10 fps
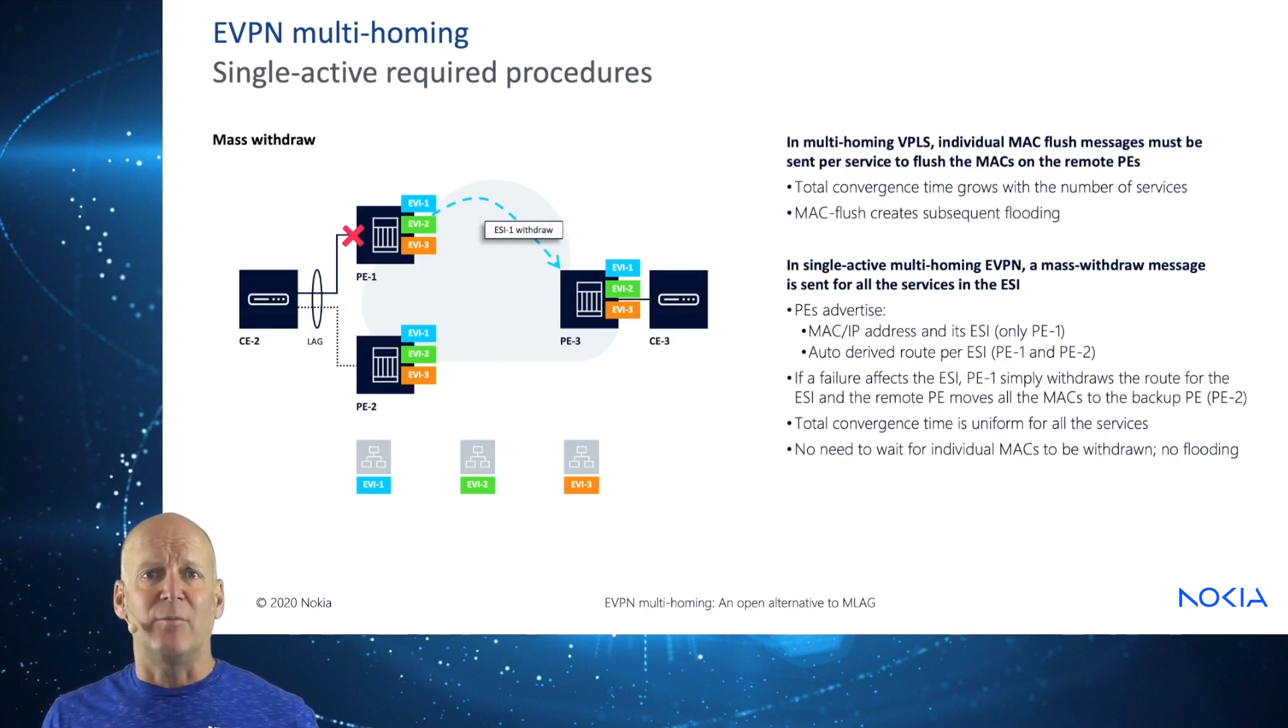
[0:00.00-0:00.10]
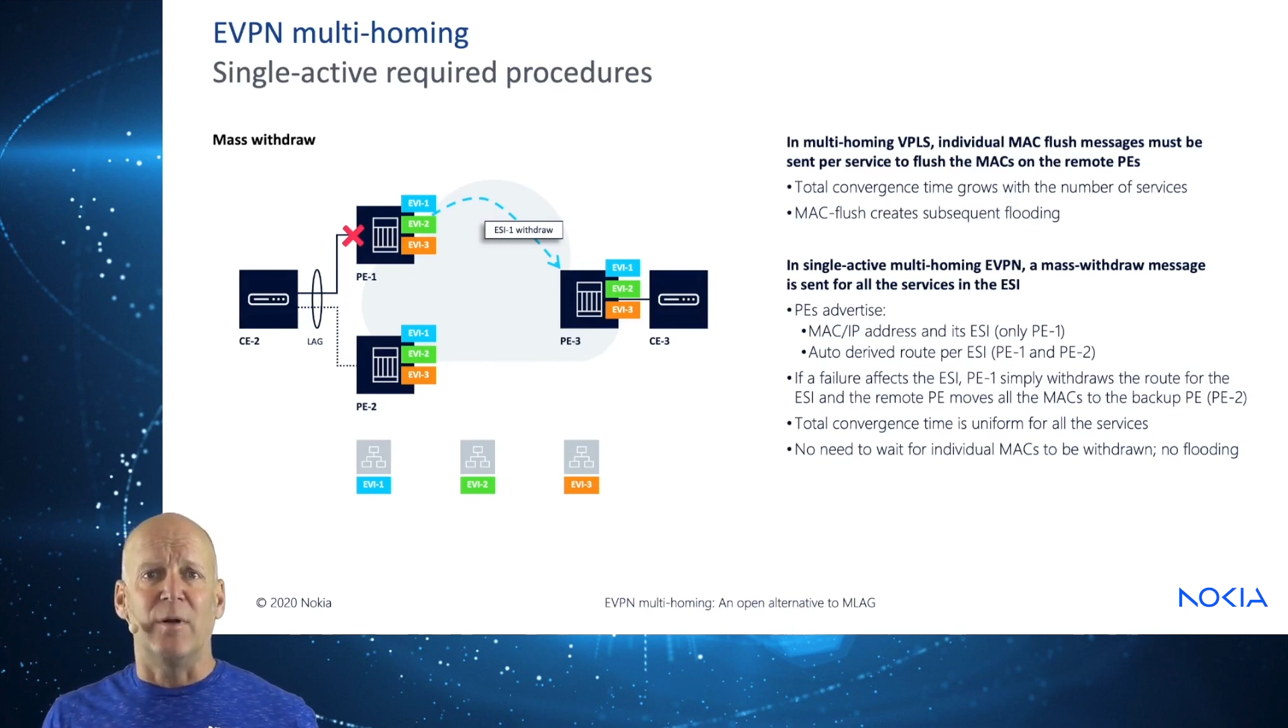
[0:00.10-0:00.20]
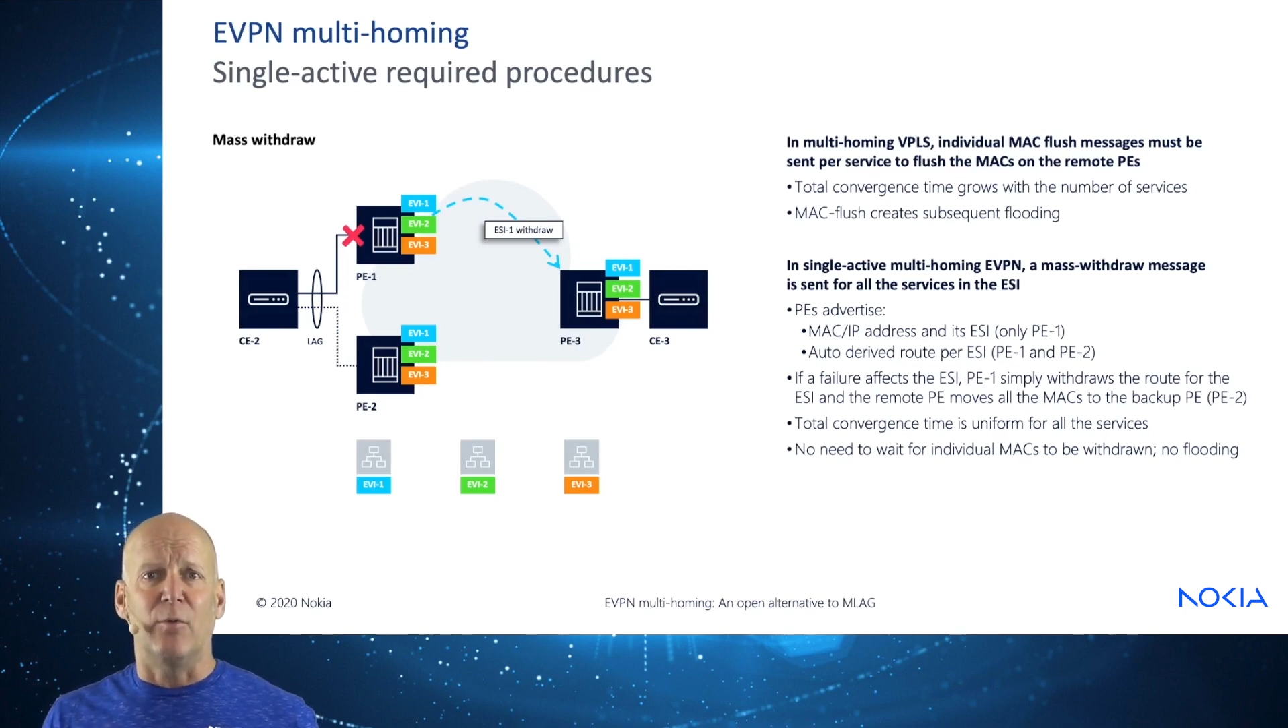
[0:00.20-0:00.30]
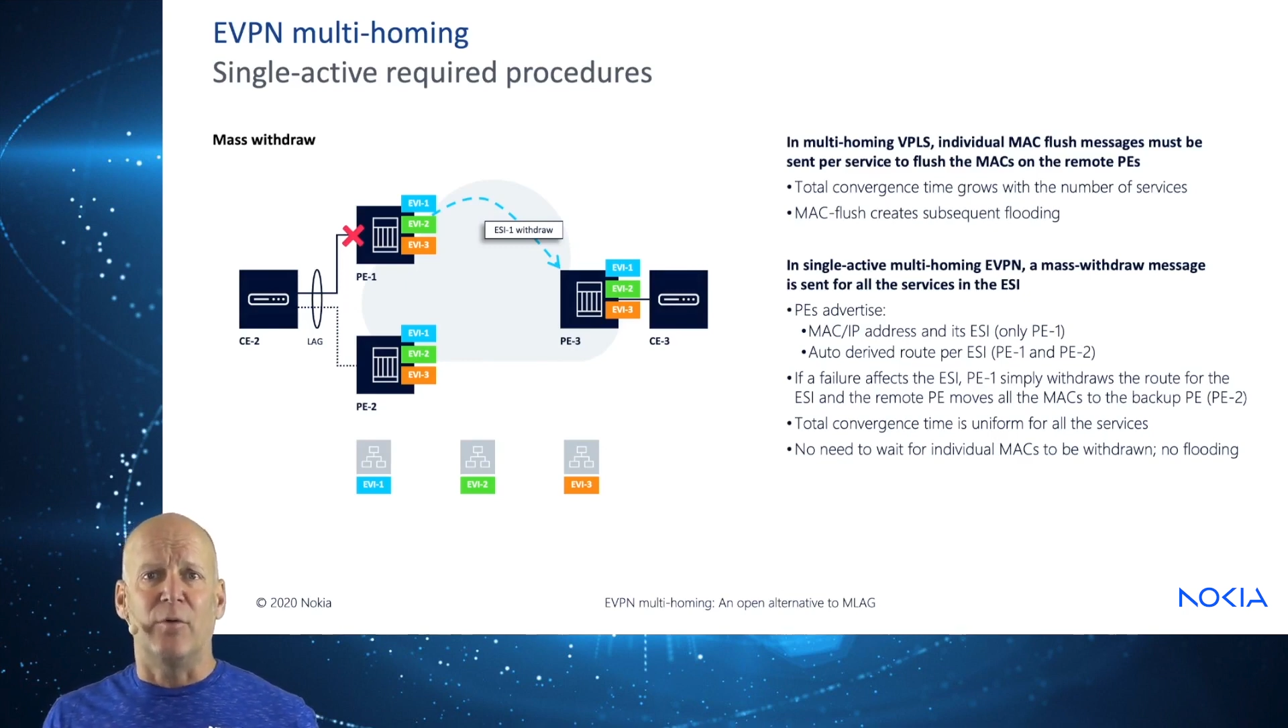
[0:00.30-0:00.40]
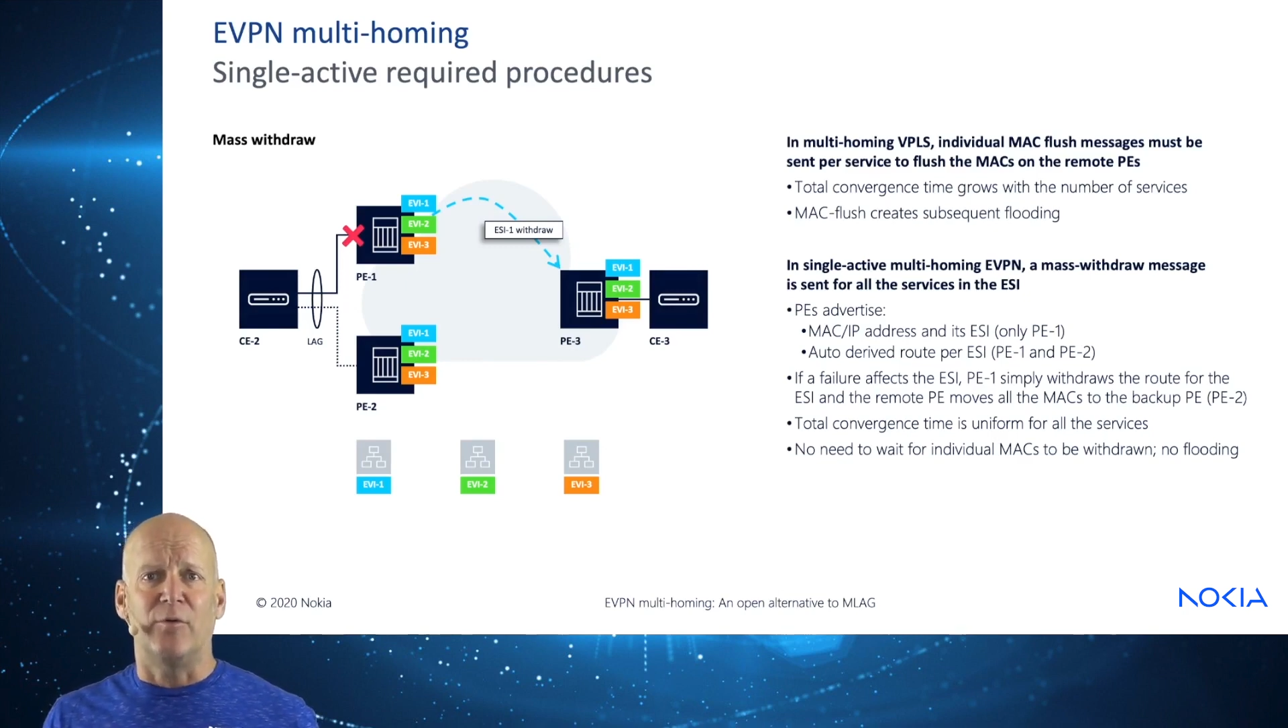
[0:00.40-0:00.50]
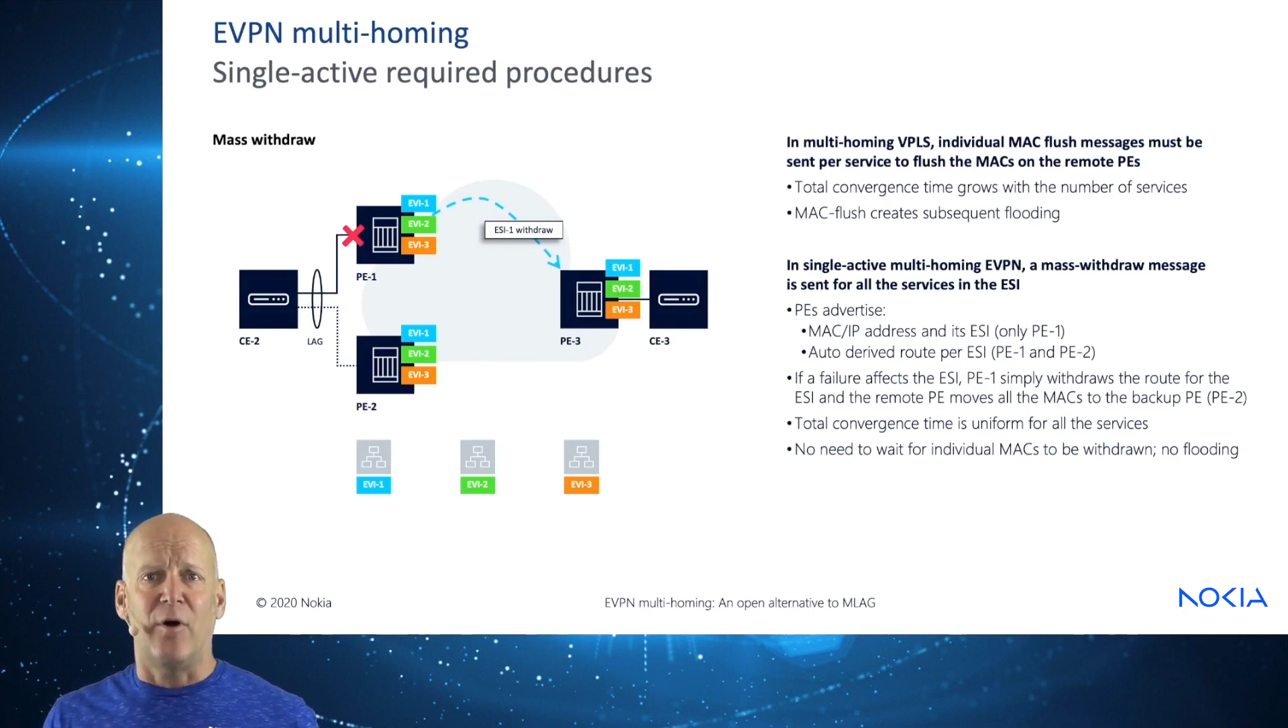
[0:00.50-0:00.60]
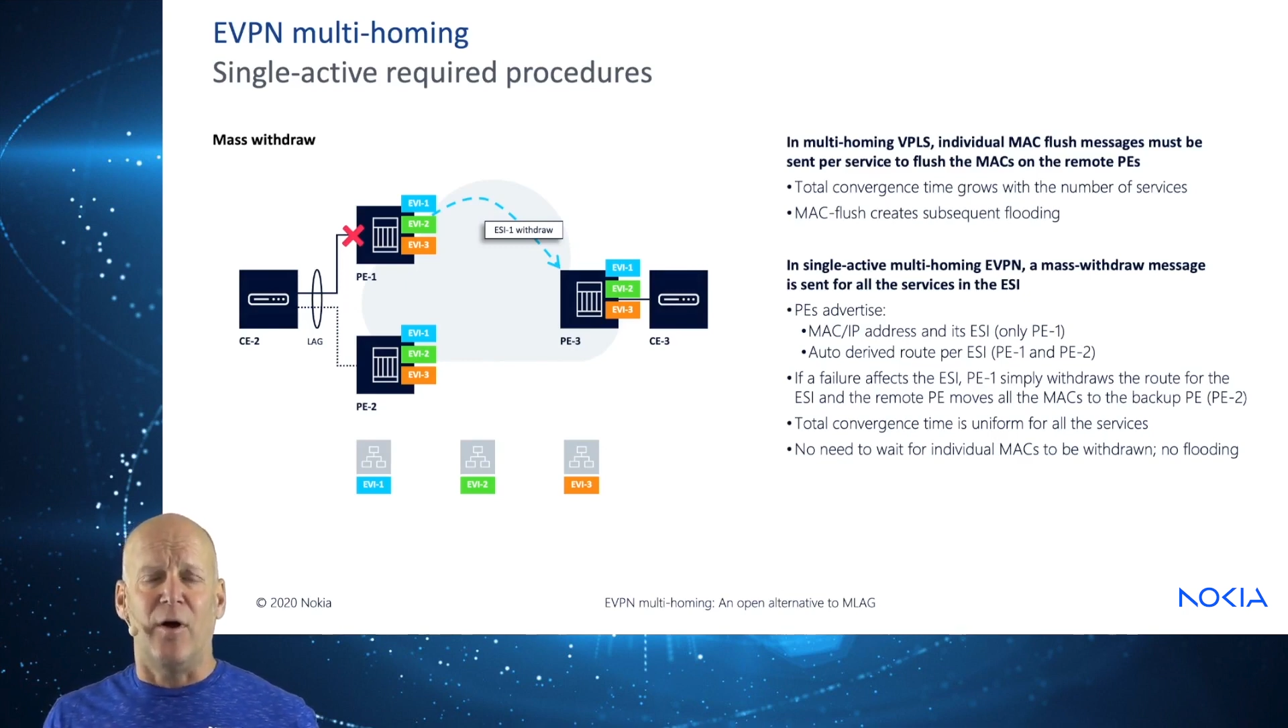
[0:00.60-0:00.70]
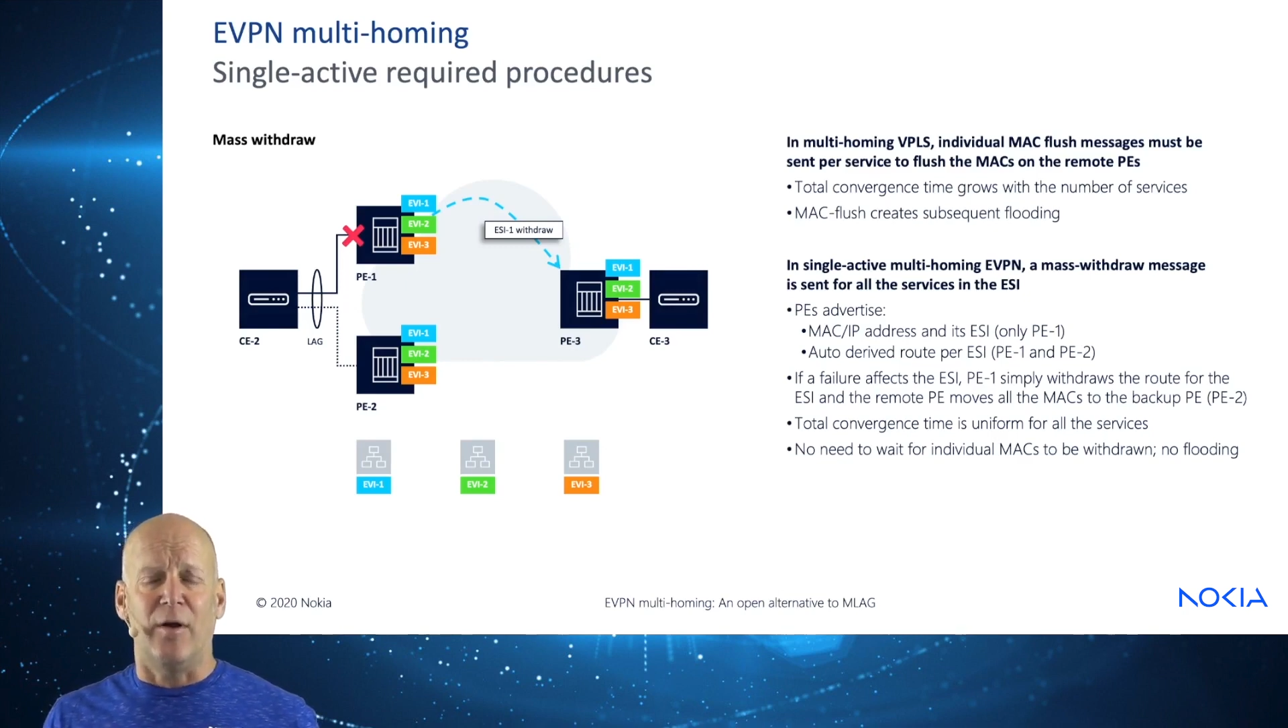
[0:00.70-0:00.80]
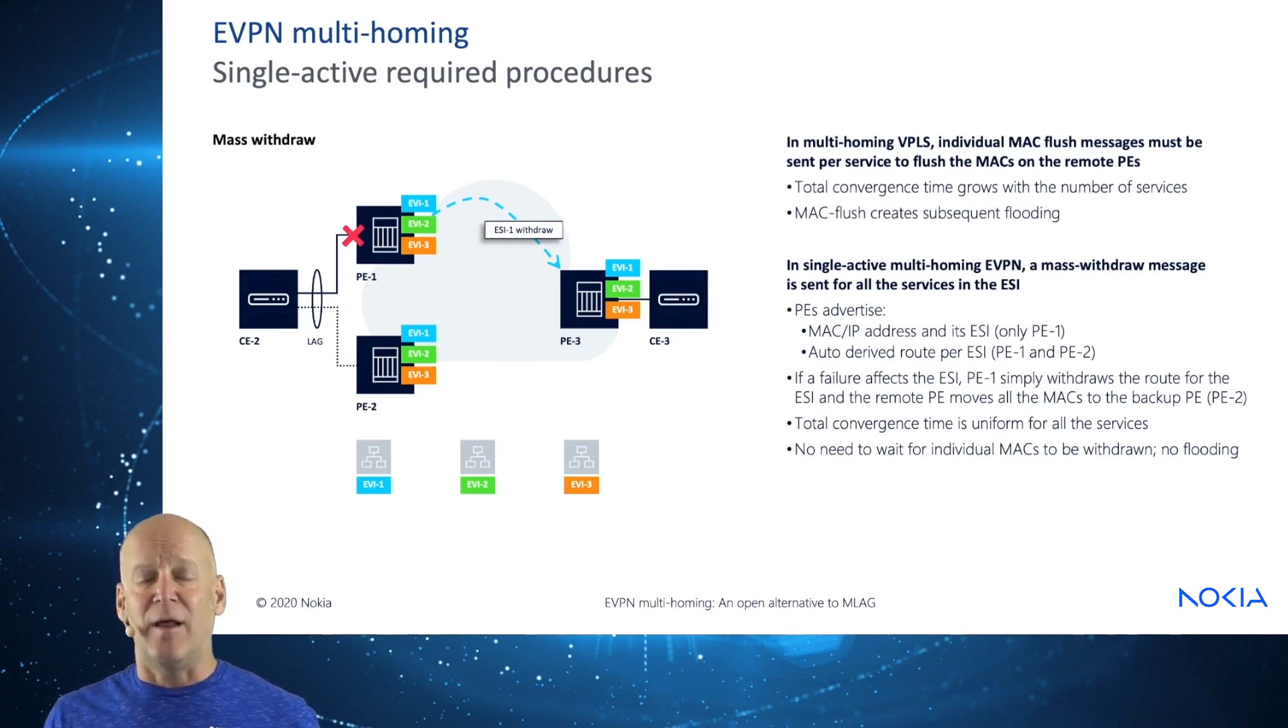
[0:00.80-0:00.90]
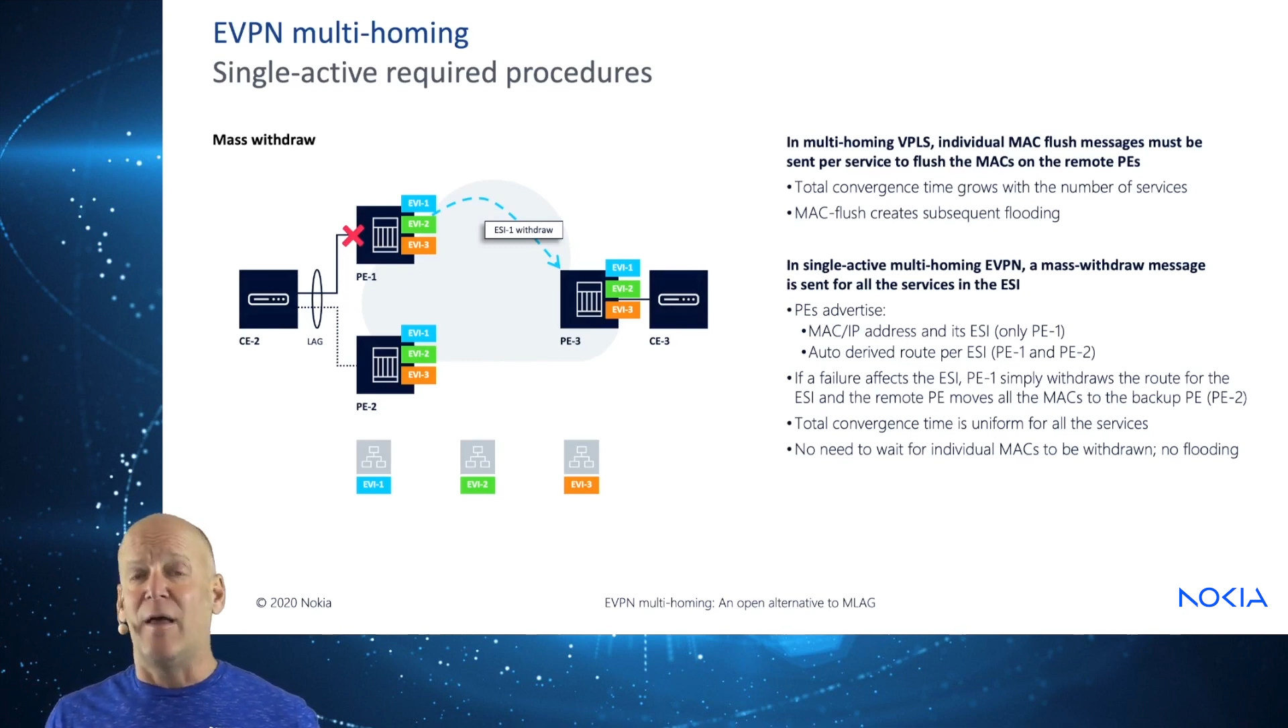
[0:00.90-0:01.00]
to be withdrawn,